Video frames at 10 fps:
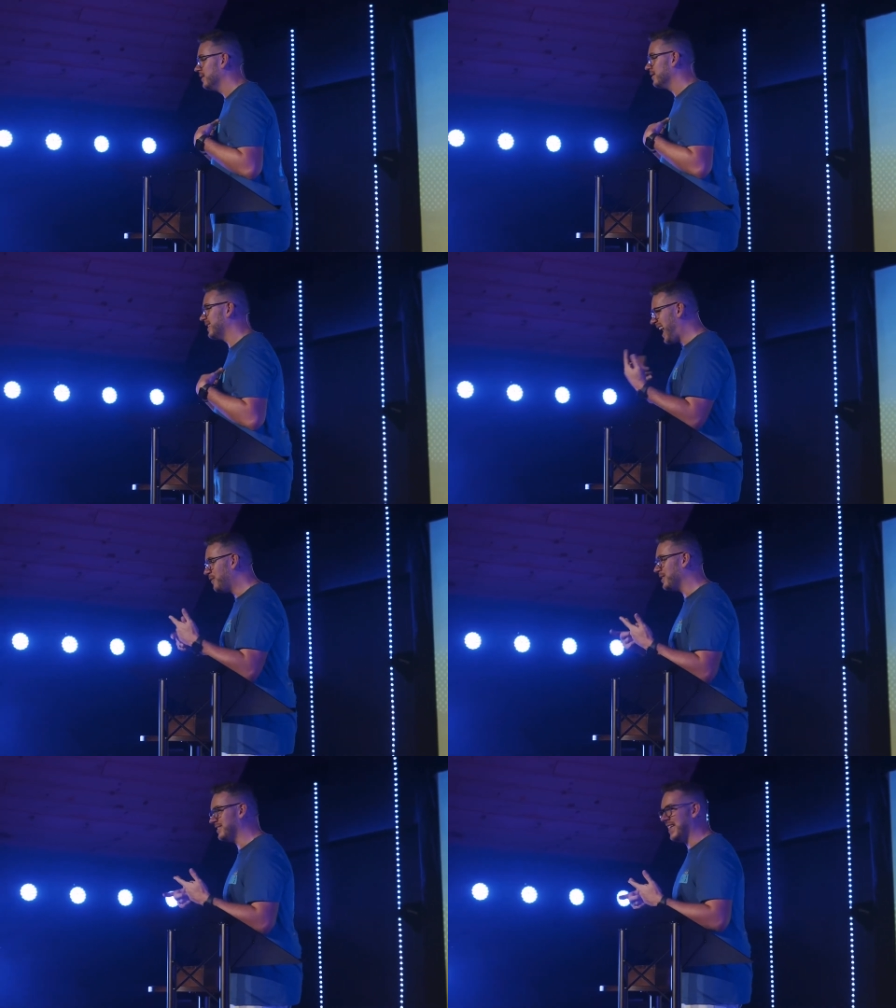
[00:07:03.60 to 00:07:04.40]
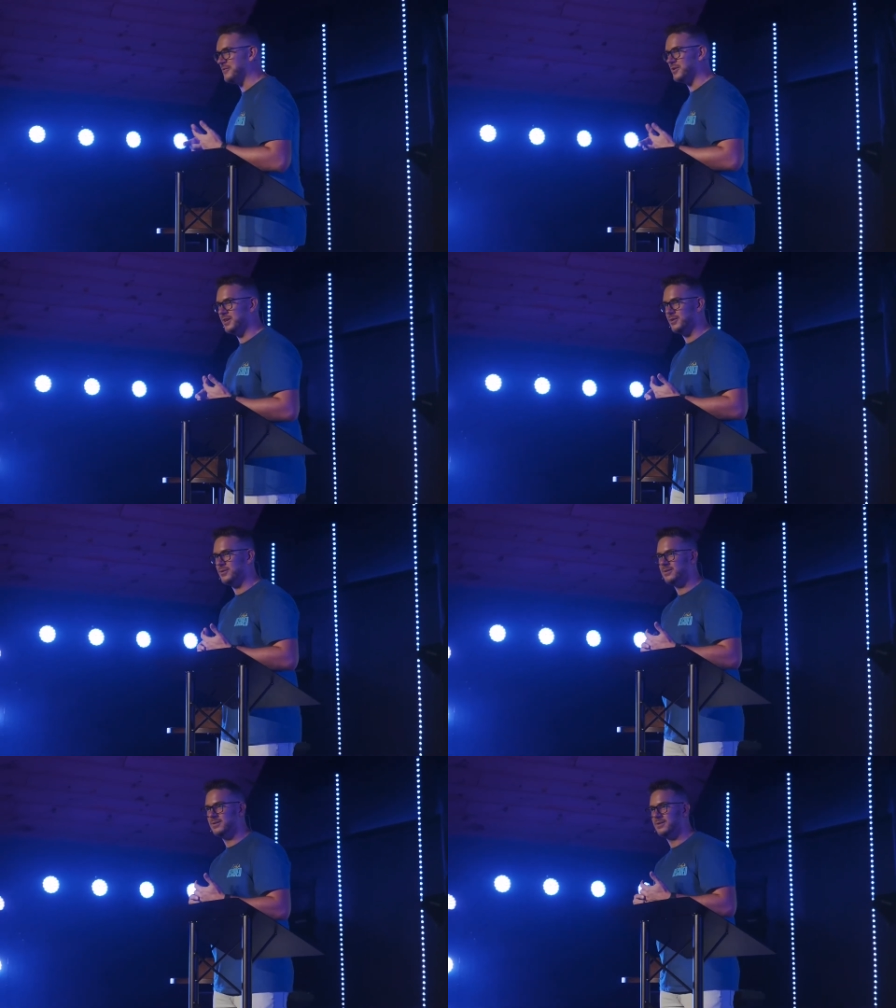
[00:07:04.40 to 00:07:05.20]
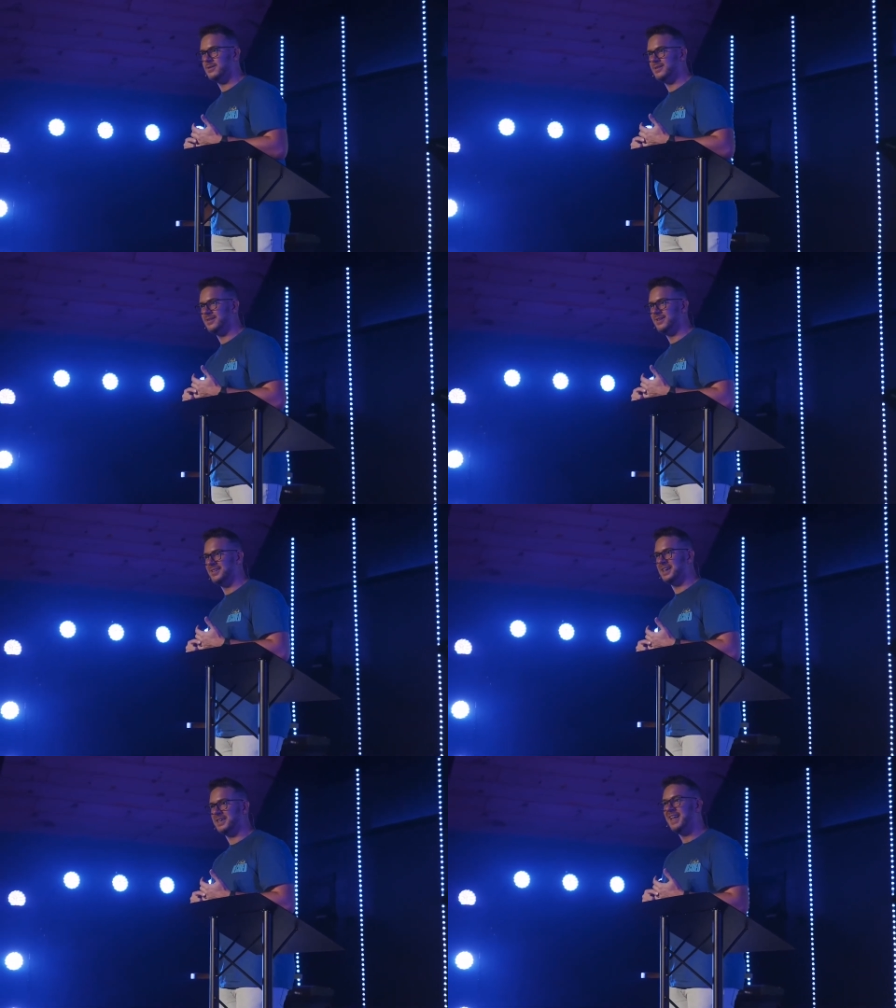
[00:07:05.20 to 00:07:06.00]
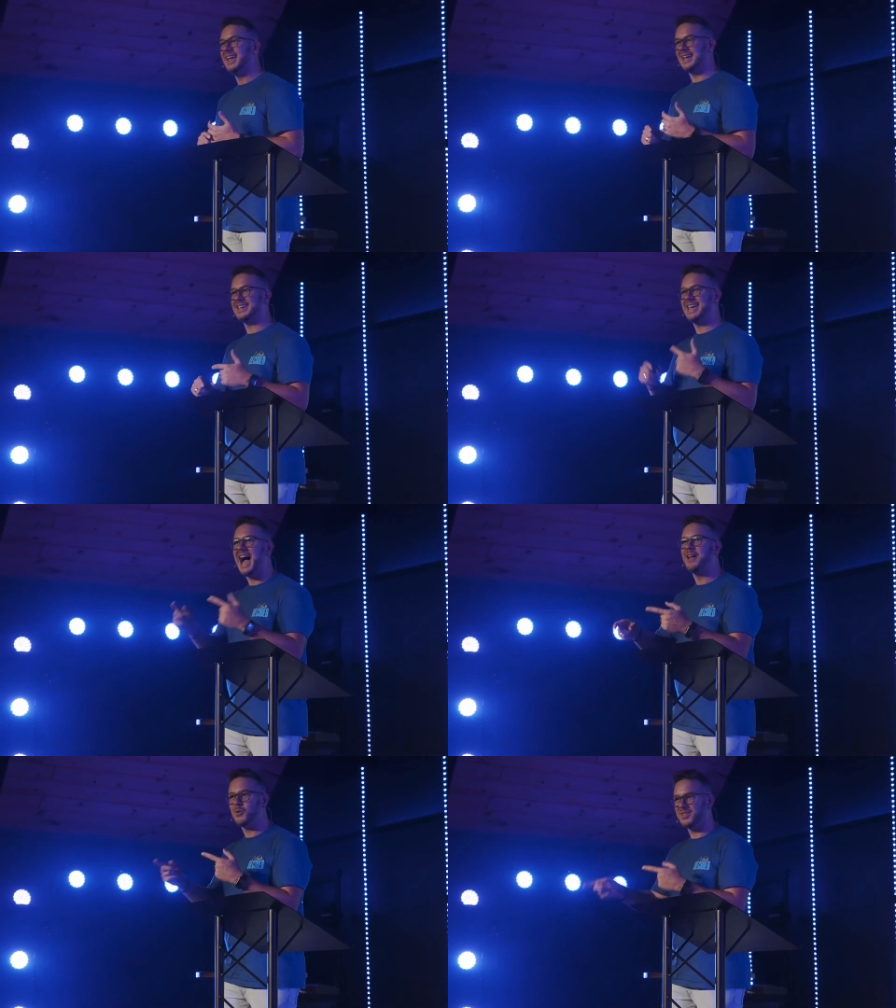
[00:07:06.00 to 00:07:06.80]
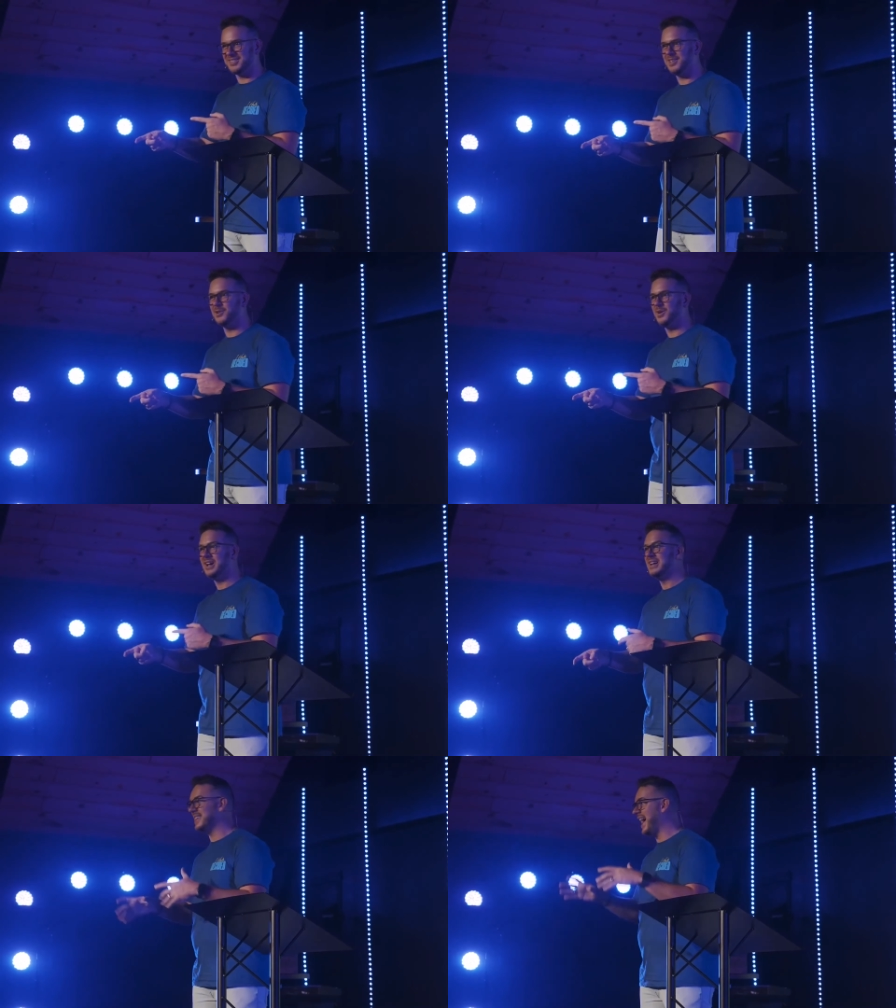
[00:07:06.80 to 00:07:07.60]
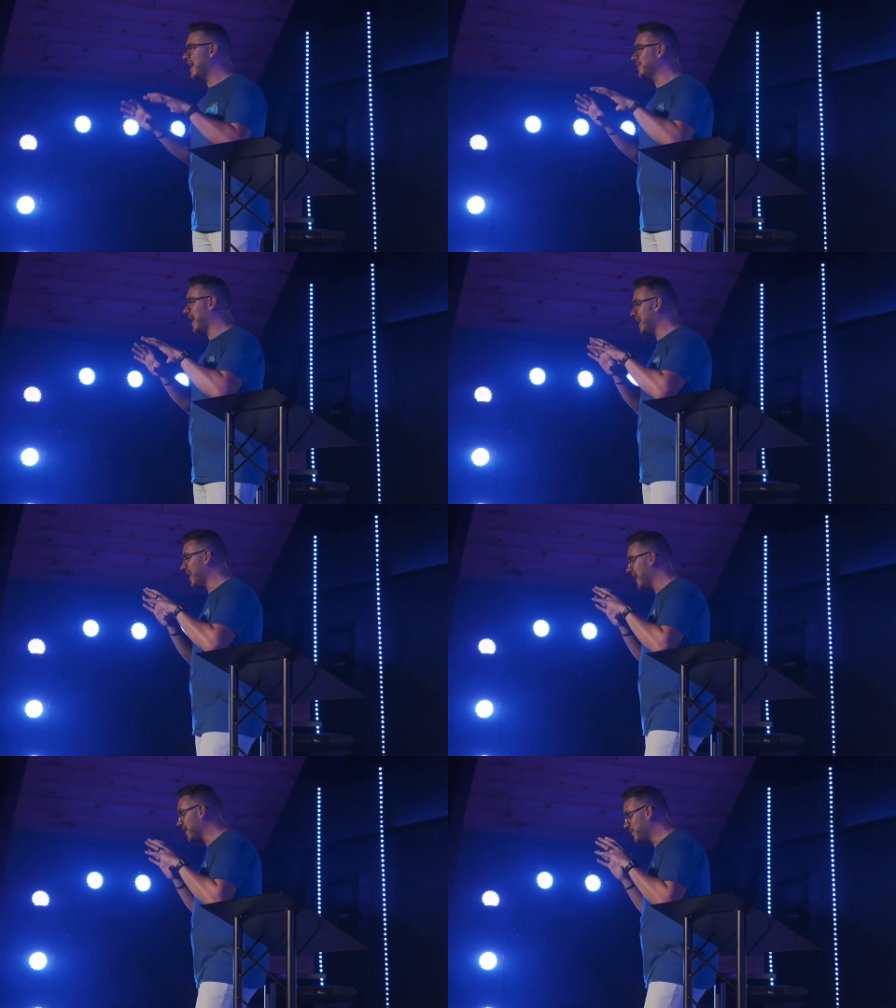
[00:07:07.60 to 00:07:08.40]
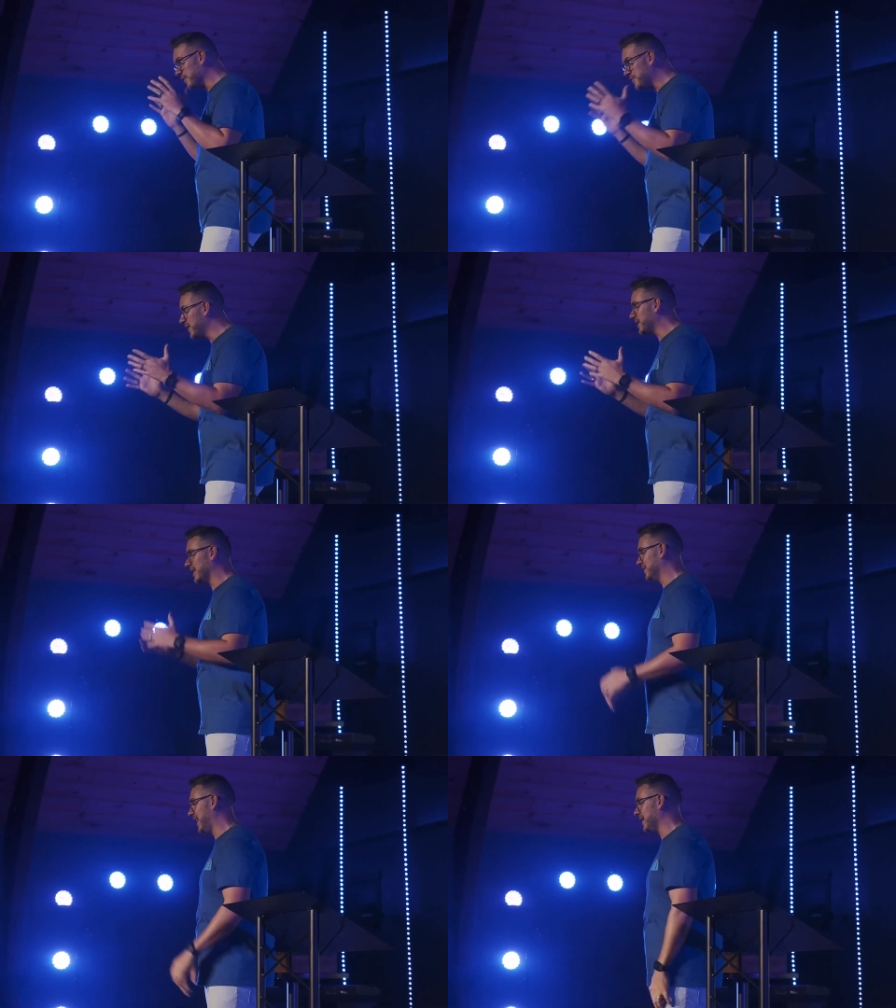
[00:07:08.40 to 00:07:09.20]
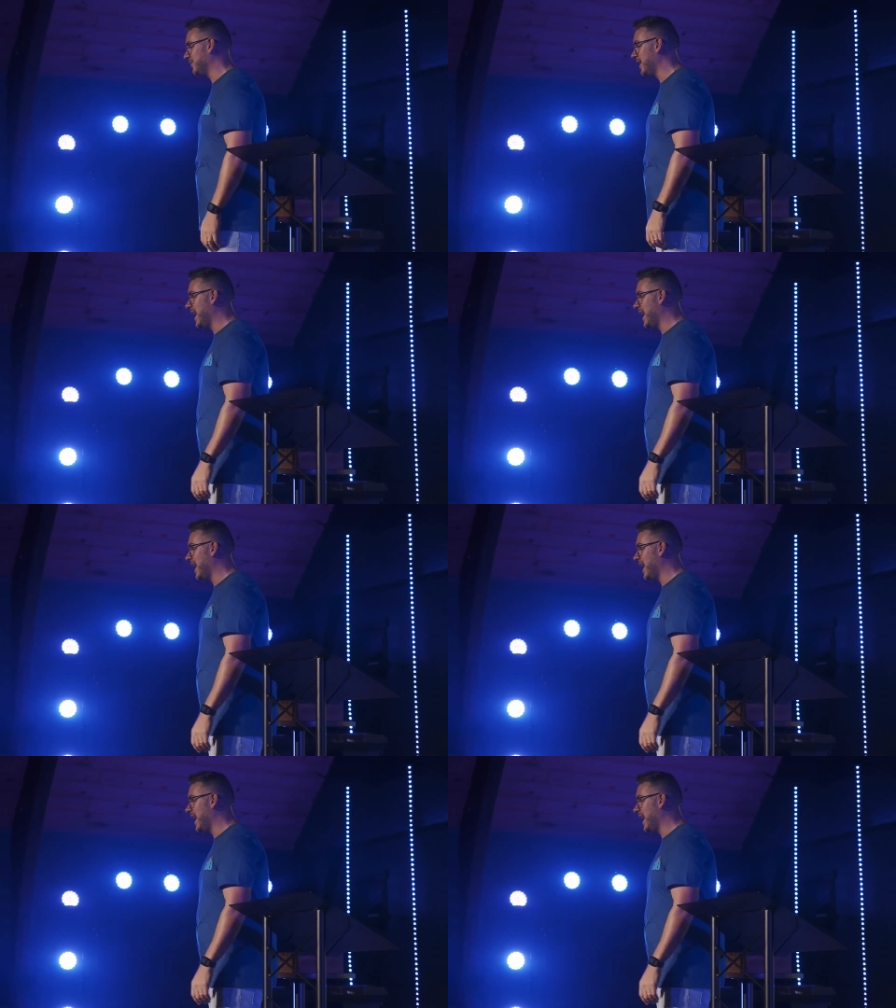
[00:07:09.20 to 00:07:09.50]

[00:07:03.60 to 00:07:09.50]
God wants that for you. Like, like God wants you to have a fulfilling life.